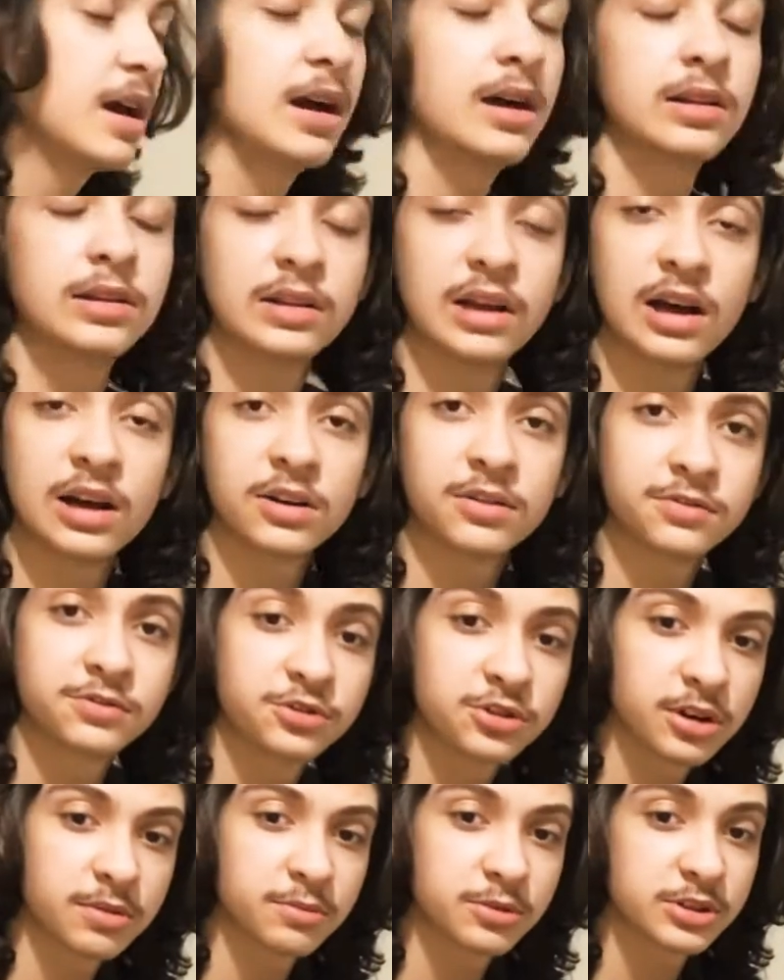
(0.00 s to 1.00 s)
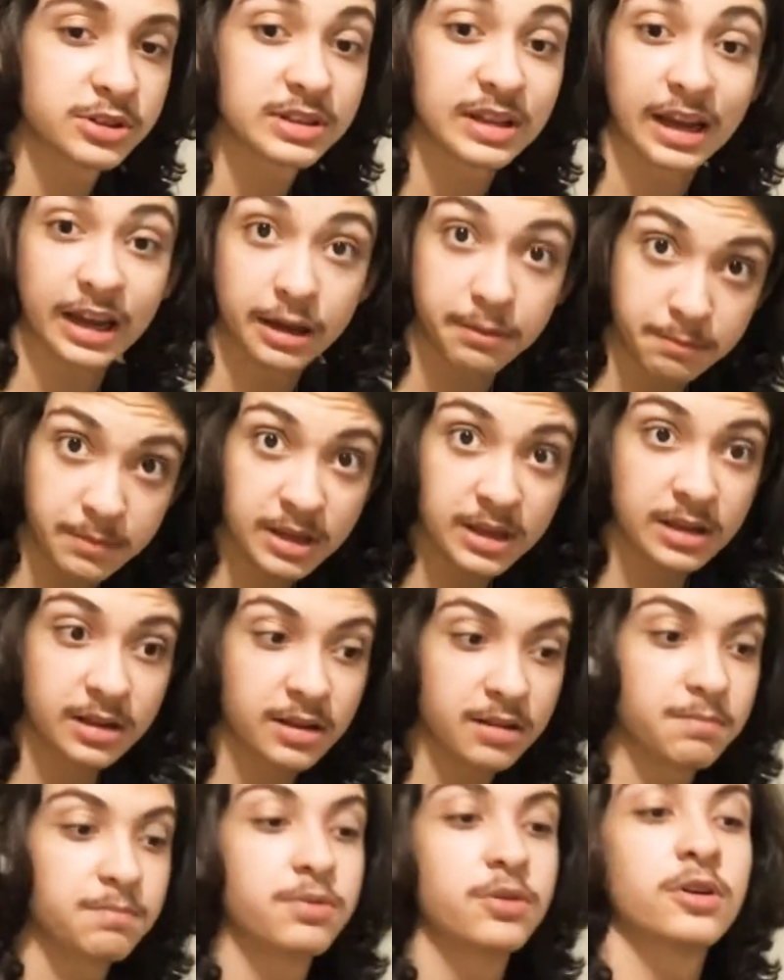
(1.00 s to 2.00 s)
lot of drummers like me
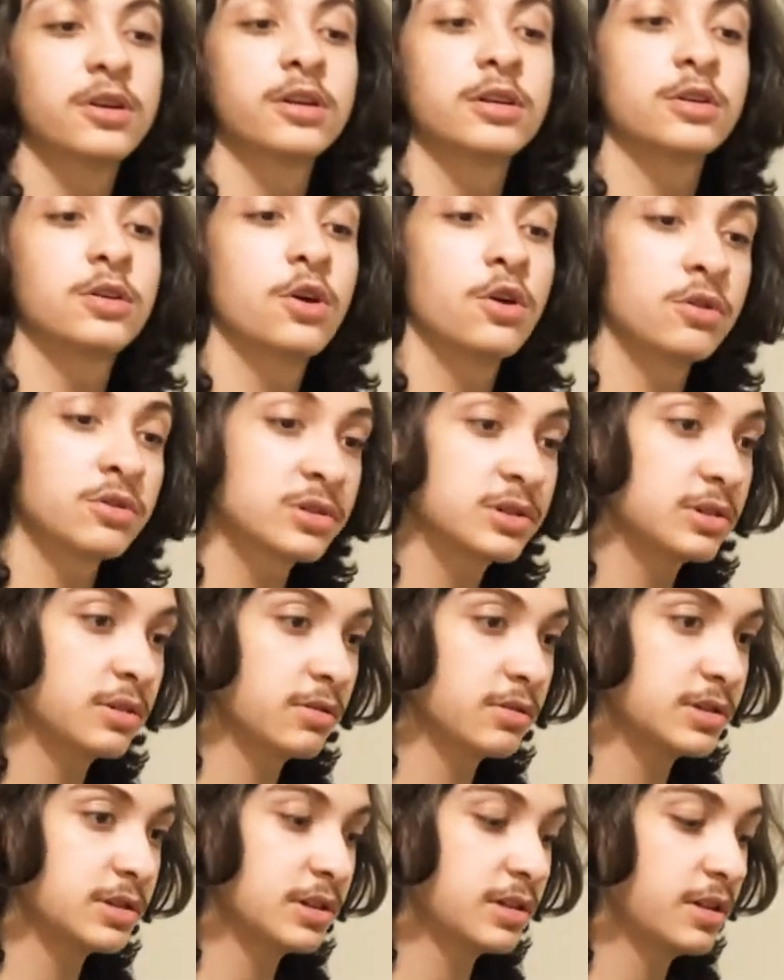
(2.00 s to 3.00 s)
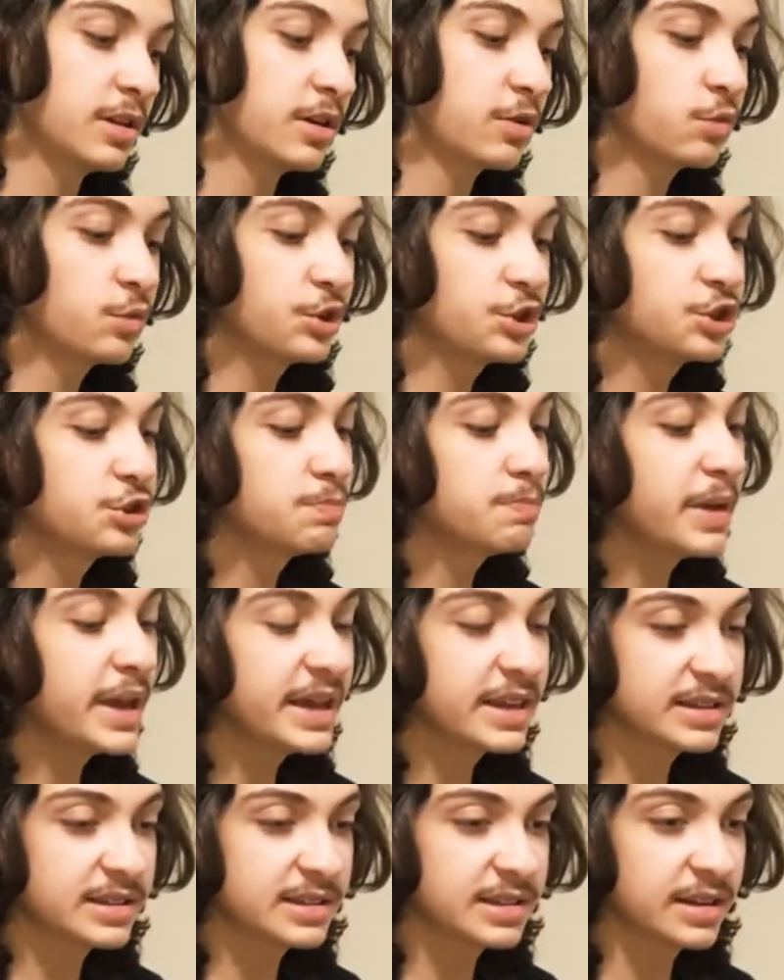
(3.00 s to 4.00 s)
put in ghost notes in there, which
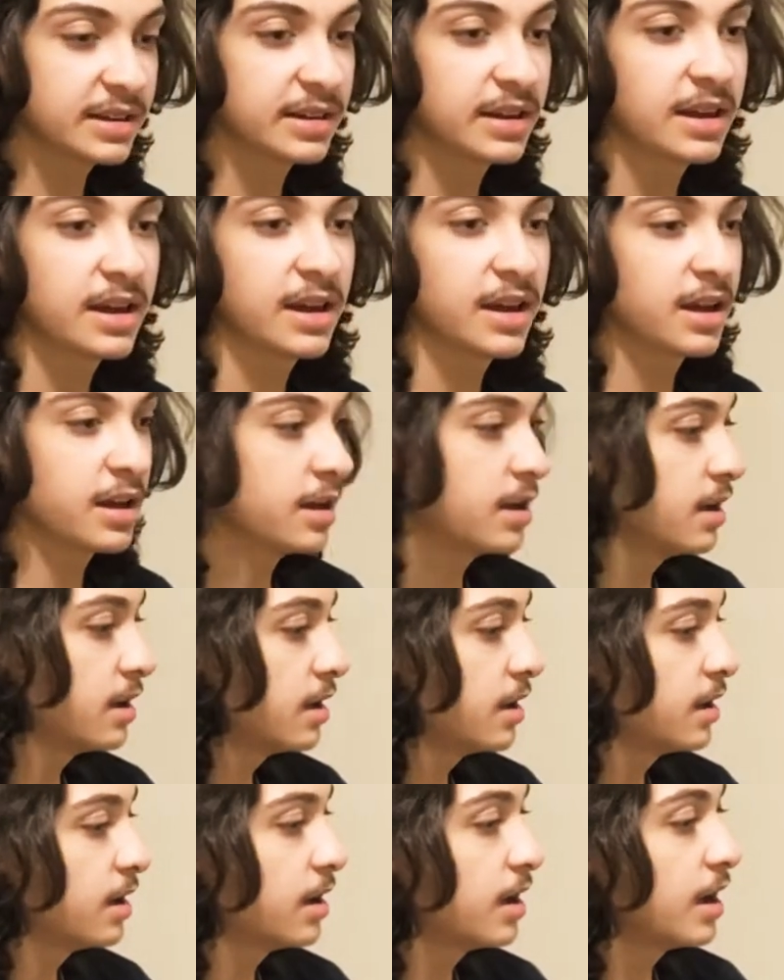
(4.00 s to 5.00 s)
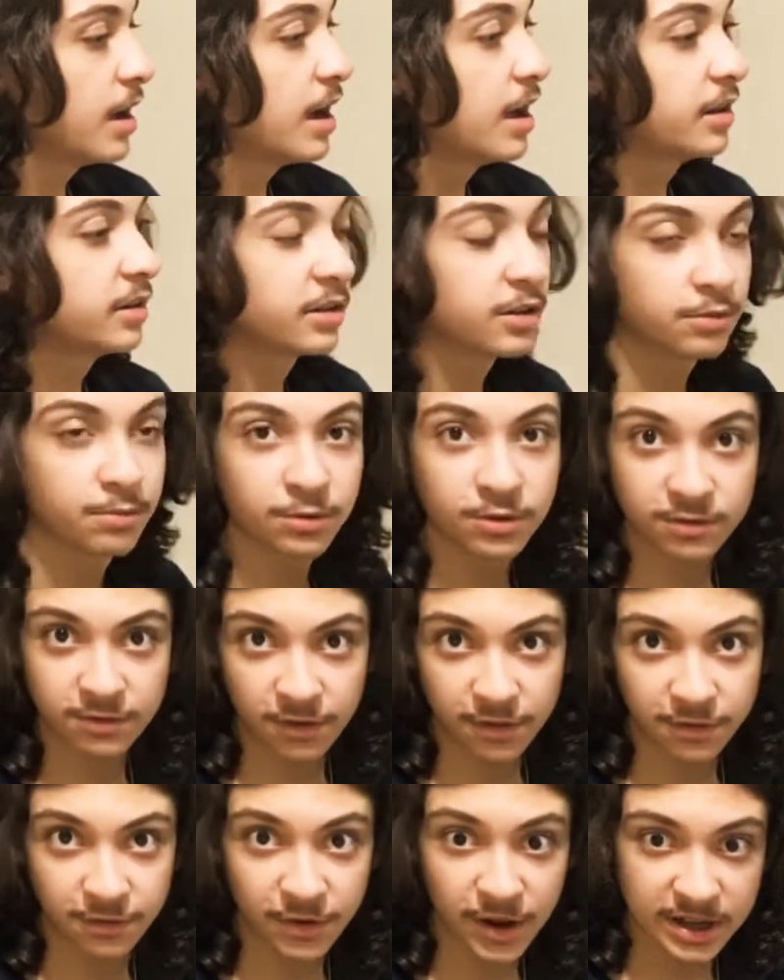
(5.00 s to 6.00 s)
makes it a little bit of
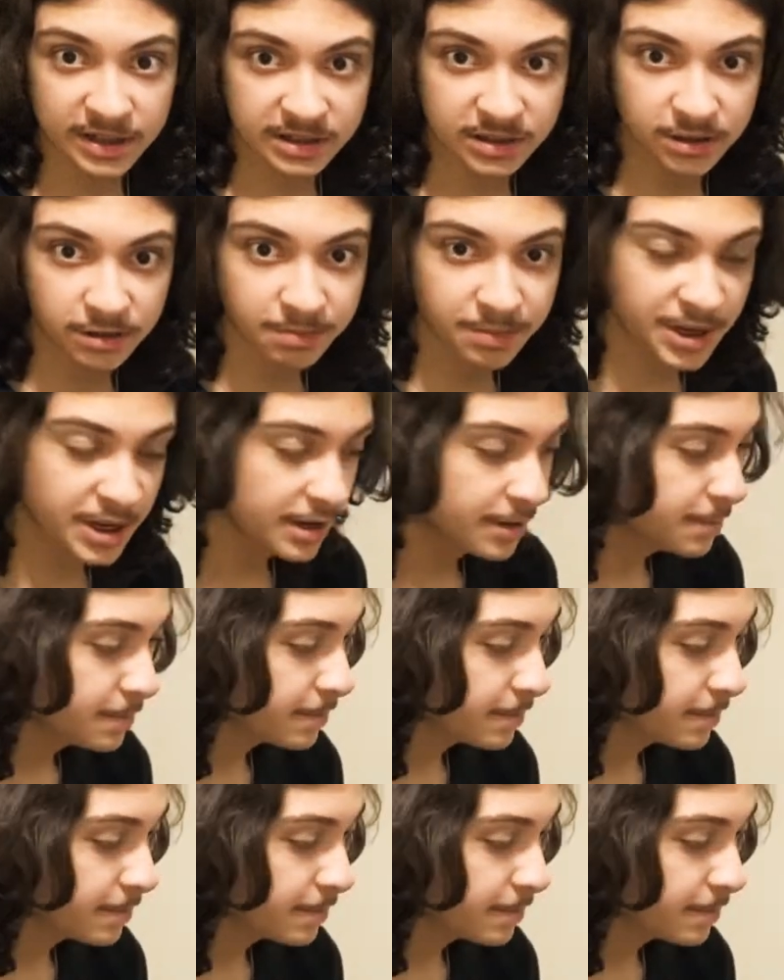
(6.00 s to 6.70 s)
a faster beat.